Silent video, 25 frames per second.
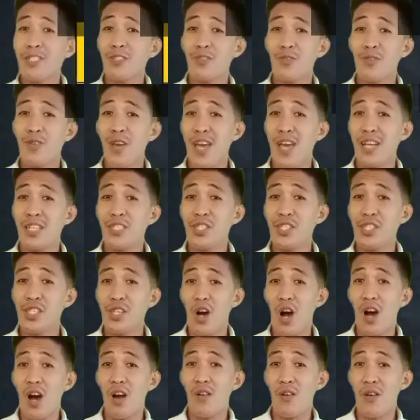to
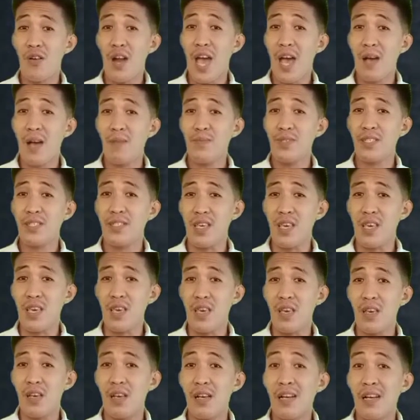
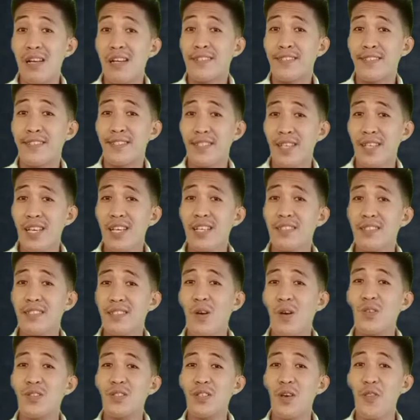NDR-MC,
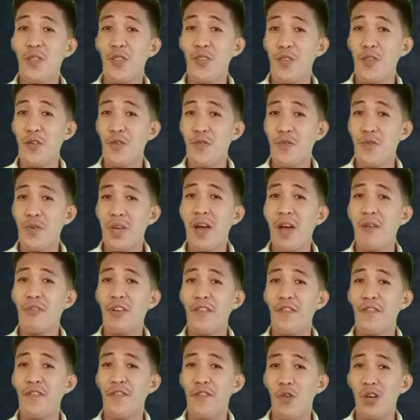
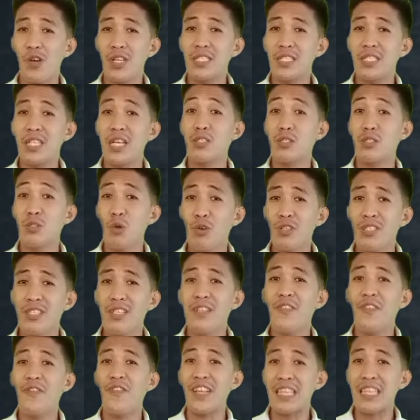6,340
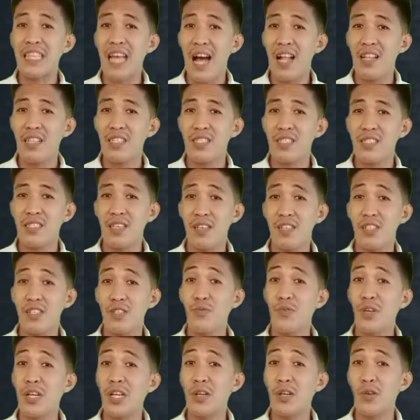total
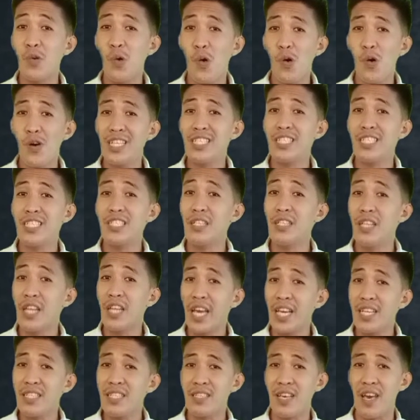fatalities were recorded in
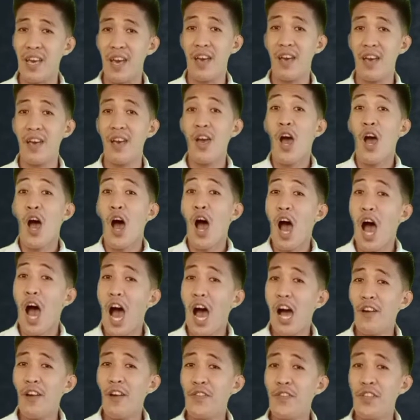Leyte
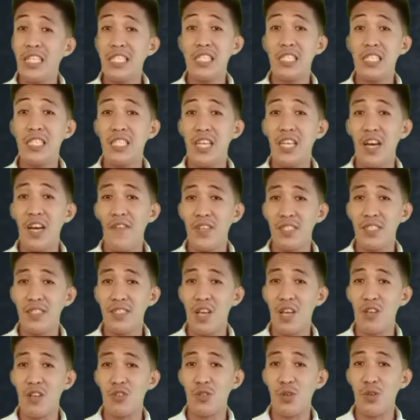after the
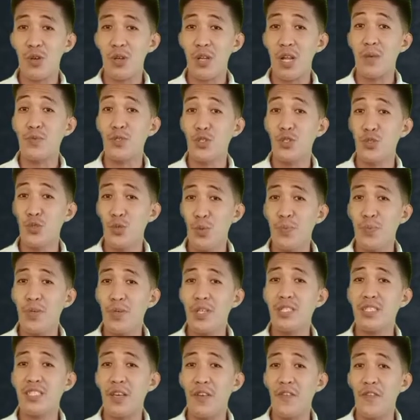devastation of
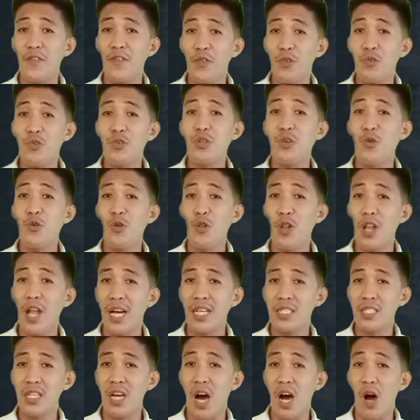Super Typhoon
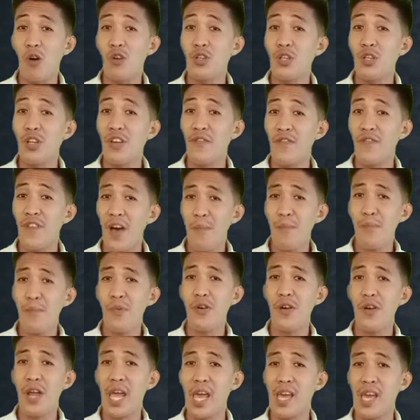Yolanda on
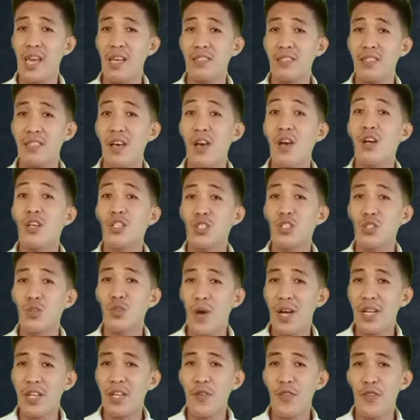November 8,
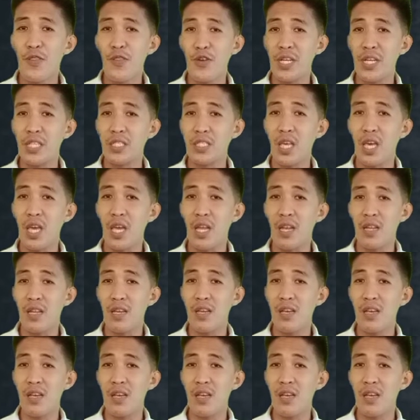2013.